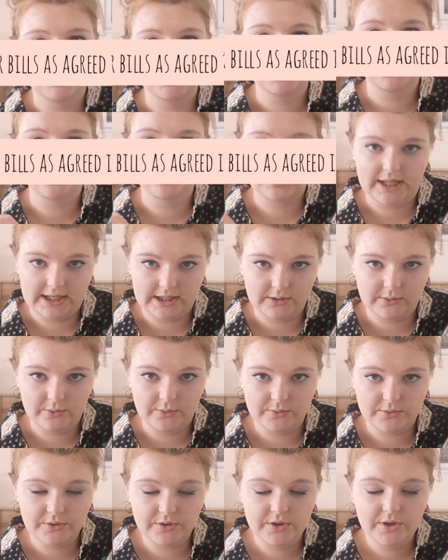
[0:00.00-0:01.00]
your
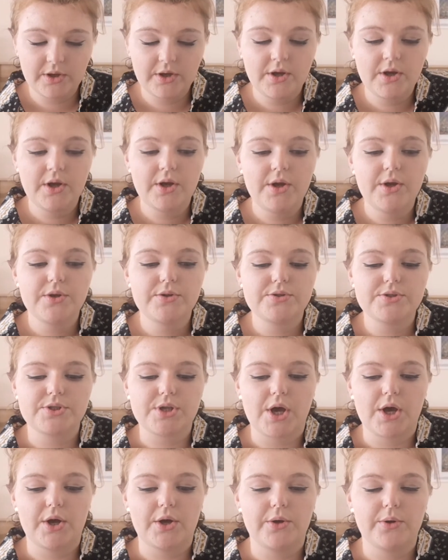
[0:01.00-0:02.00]
landlord.
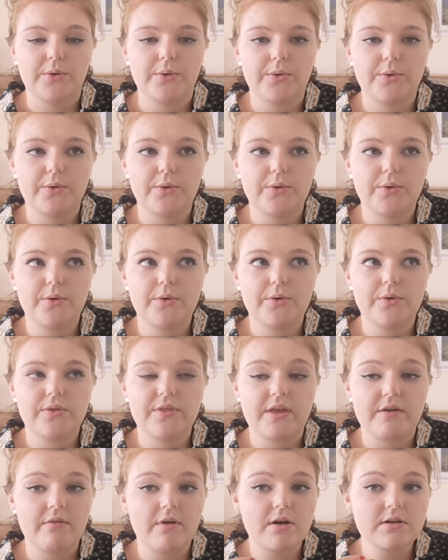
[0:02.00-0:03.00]
So
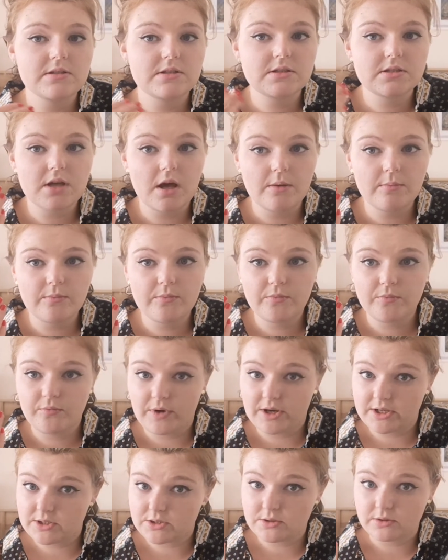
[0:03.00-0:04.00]
there are some
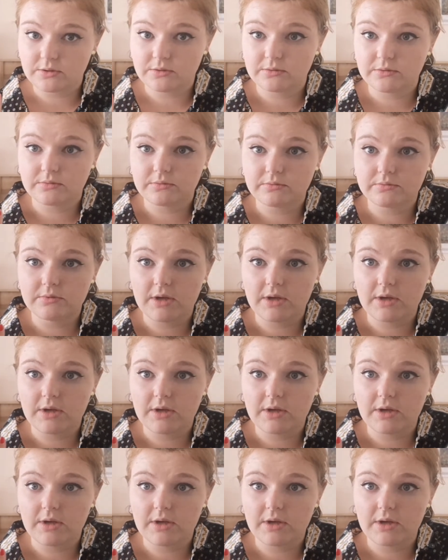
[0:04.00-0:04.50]
rental